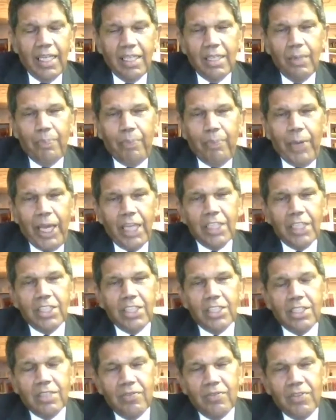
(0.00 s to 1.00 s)
the
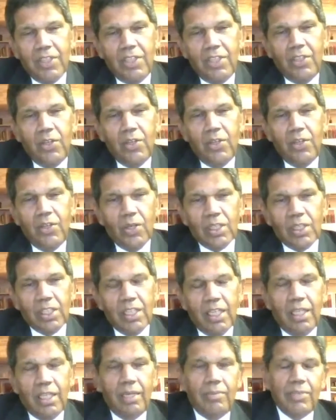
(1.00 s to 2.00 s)
pages of the New York
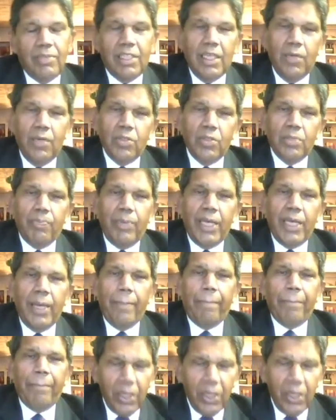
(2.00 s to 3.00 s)
Times, he was being
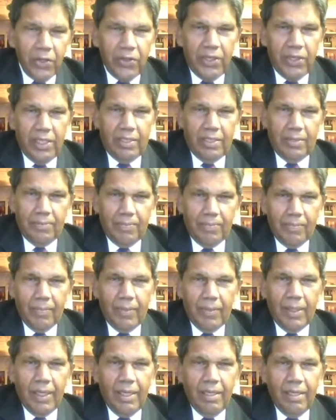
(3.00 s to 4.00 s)
pilloried
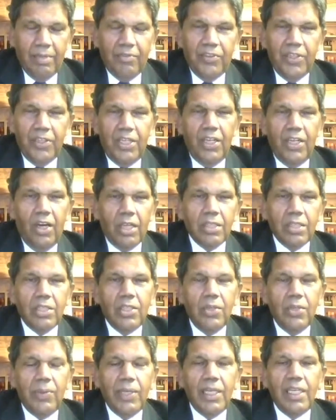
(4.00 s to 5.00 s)
for
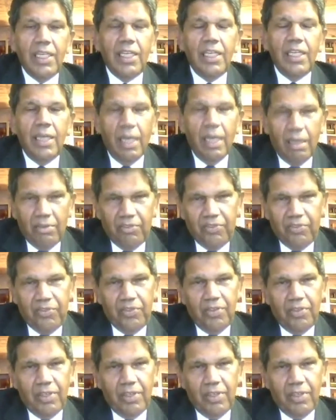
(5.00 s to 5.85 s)
not doing enough